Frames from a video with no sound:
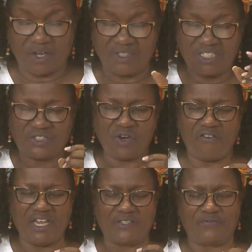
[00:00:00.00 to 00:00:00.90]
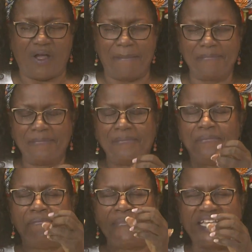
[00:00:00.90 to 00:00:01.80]
this story is from
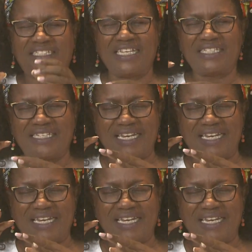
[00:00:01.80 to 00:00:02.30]
Mrs.